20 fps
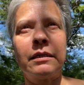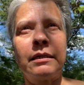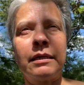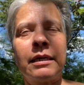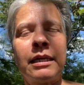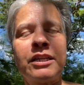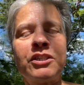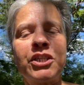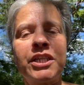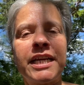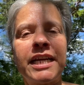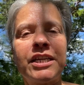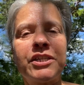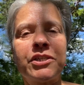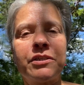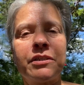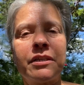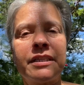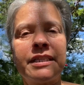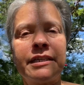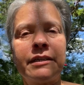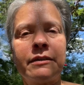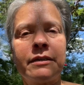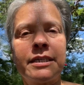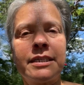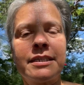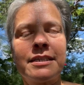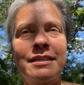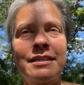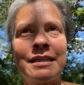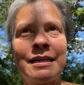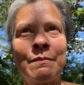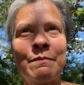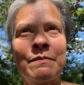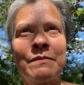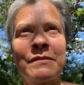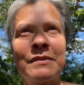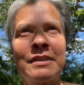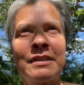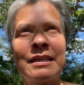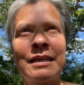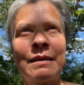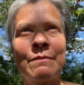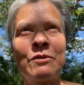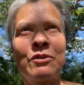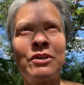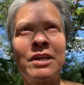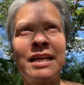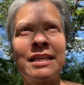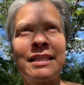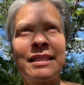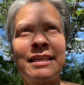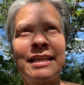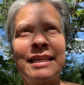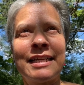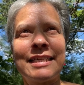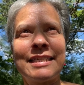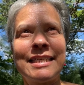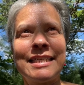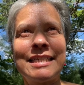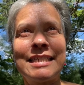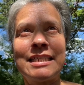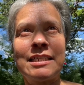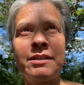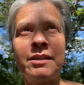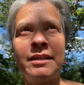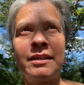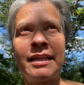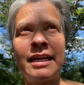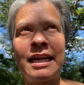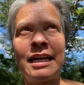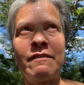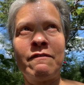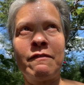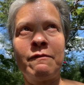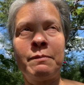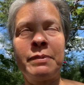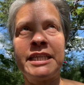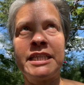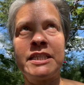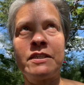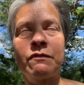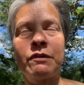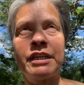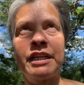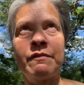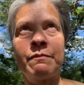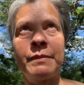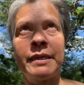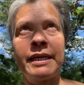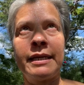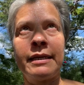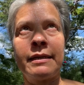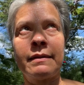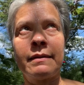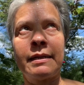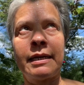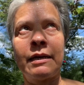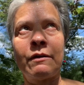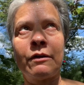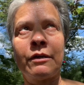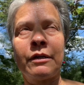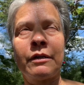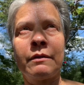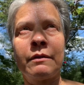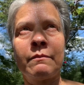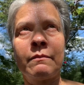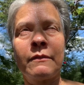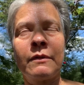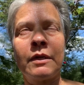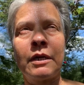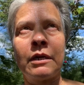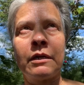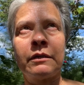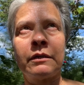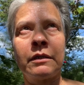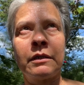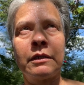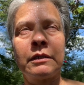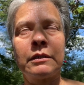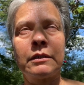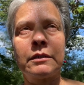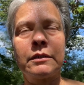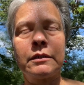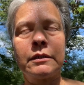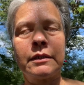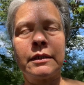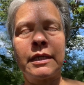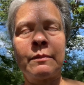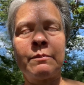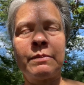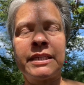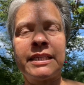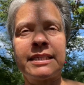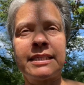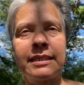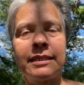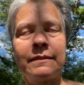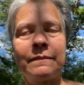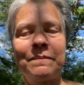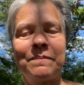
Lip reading: Educational theorist. I'm trying to think, is he still alive? Please forgive me, Howard Gardner. God bless it.